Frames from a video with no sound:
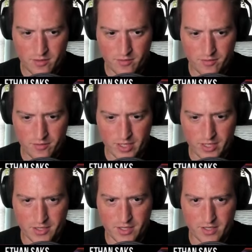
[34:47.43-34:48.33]
Flash
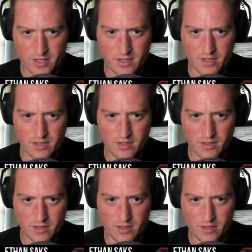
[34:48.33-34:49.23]
this in.
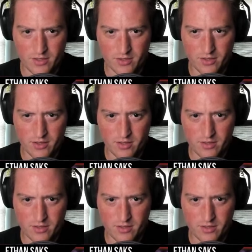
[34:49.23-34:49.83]
Kill